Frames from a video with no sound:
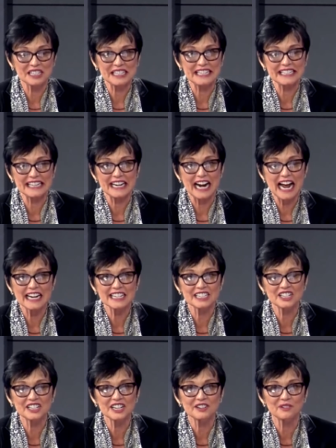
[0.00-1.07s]
He said, "I
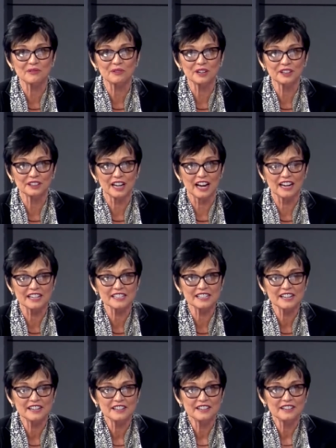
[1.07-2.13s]
just didn't realize
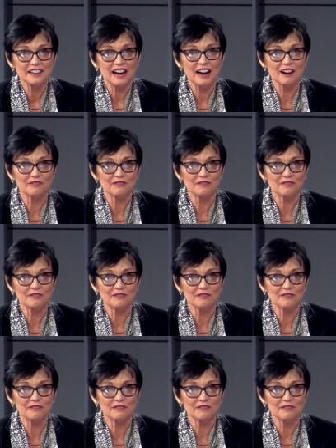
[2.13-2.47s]
how